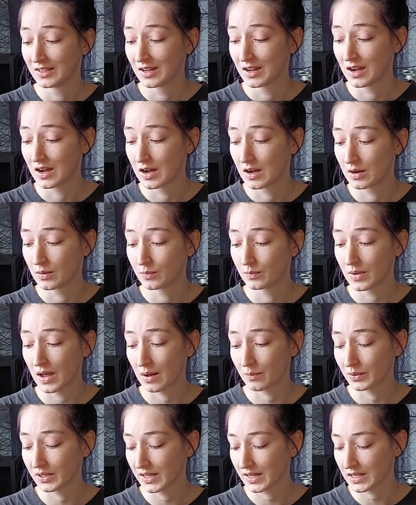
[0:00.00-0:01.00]

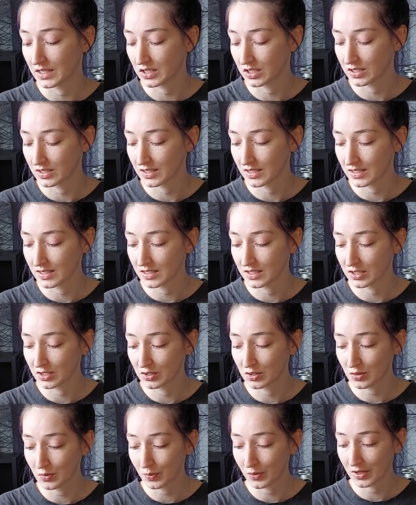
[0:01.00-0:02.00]
applications. Like it's a
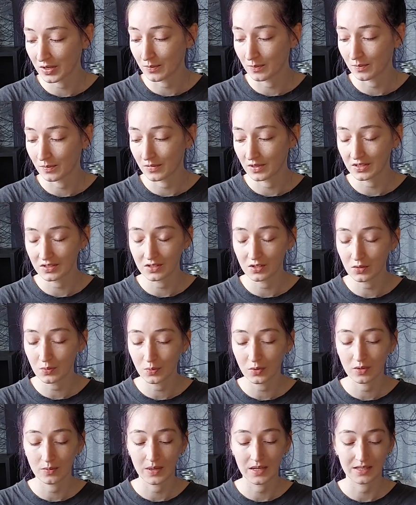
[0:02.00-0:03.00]

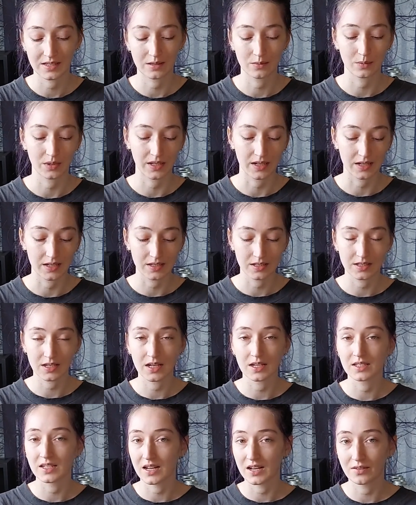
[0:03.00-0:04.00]
super amazing plant. It's
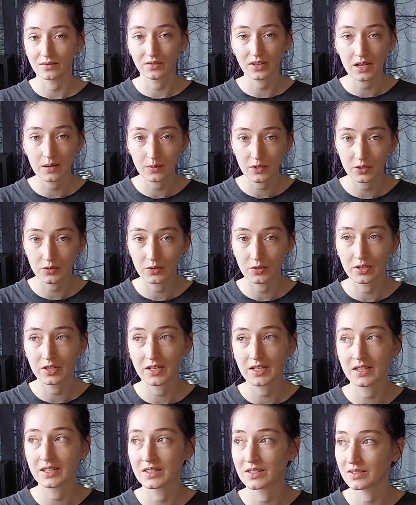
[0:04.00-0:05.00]

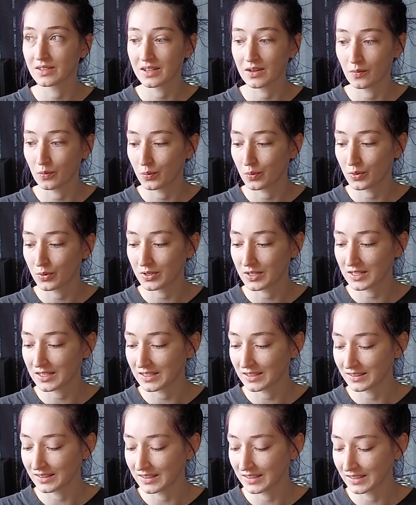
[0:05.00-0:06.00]
anti-inflammatory. It's like wound
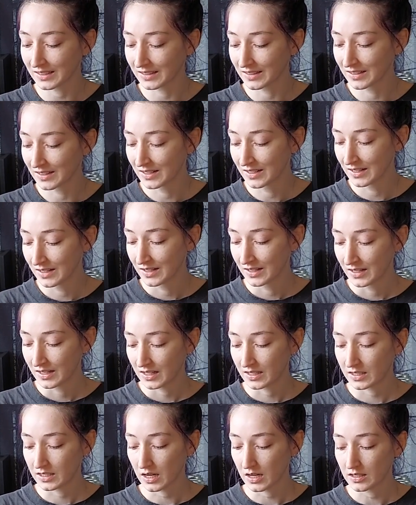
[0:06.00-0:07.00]
healing.
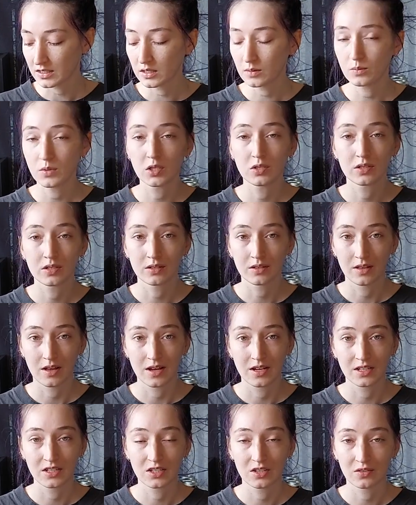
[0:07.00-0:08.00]
It's got some
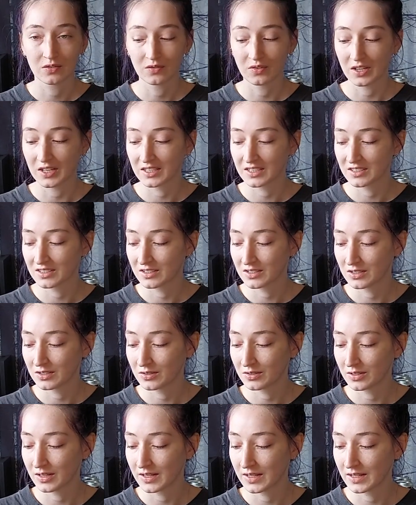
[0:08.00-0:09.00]
mucilage effect to
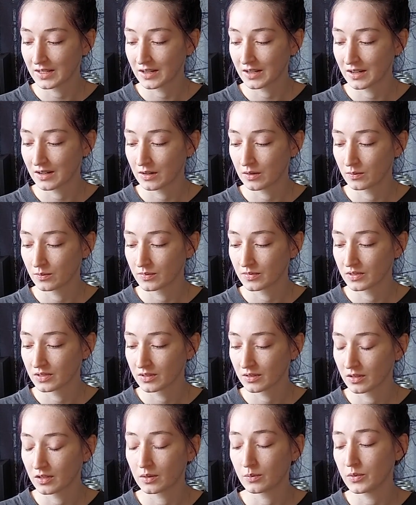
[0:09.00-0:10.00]
like
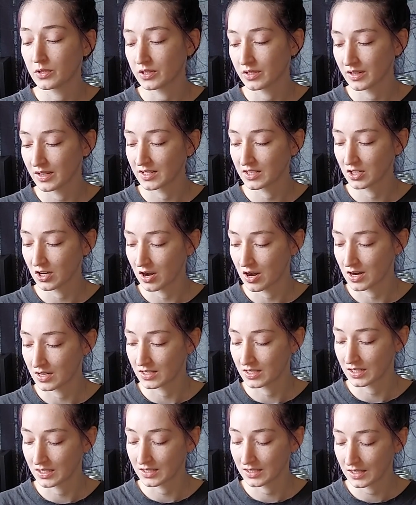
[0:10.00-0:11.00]
or mucilage
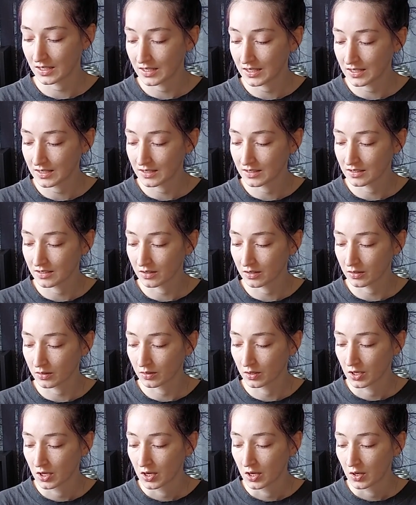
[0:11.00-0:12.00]
content in it.
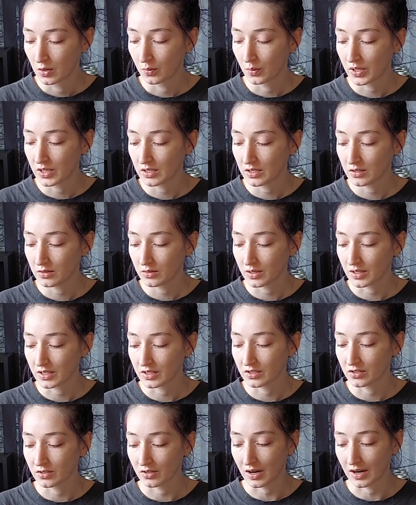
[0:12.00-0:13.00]
So when you
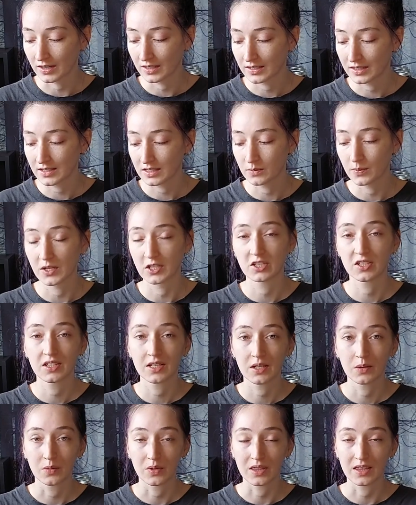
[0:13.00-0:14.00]
extract it, especially
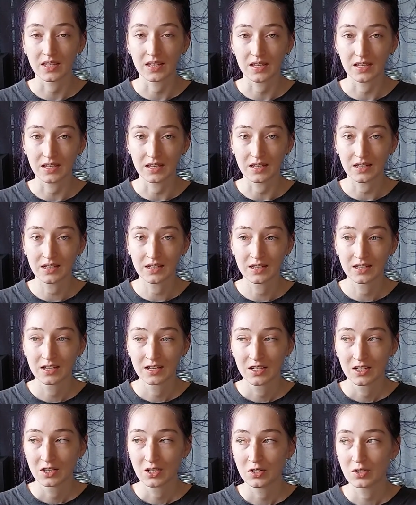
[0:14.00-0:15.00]
like with heat,
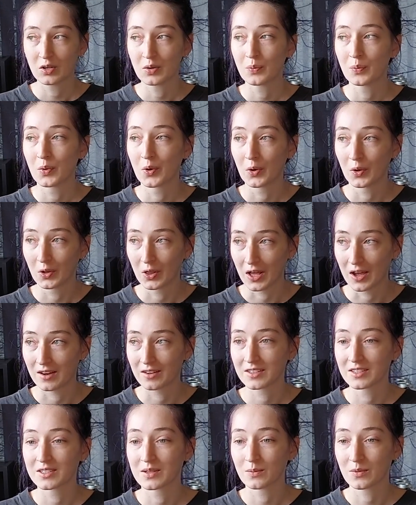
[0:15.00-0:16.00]
you can pull
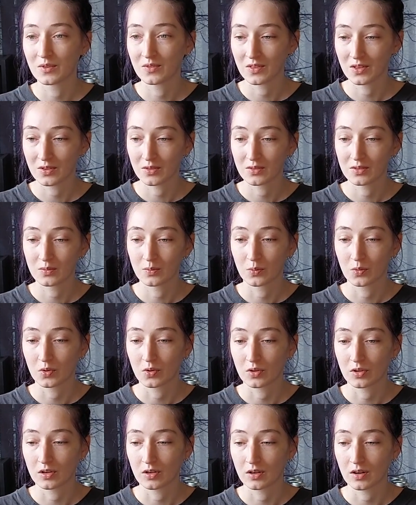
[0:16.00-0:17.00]
out some of those
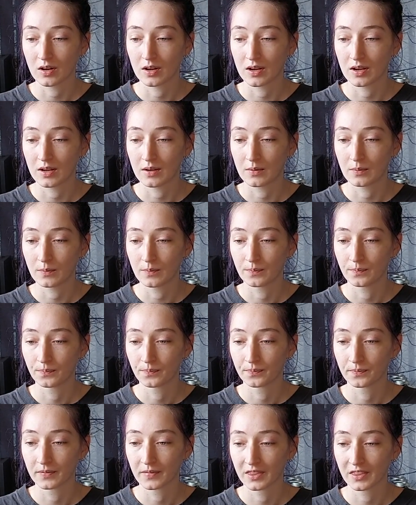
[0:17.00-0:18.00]
more
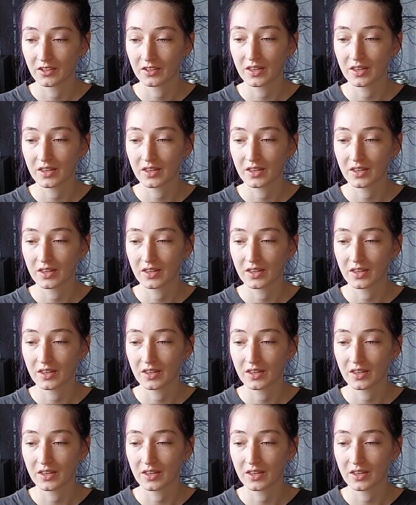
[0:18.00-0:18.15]
they're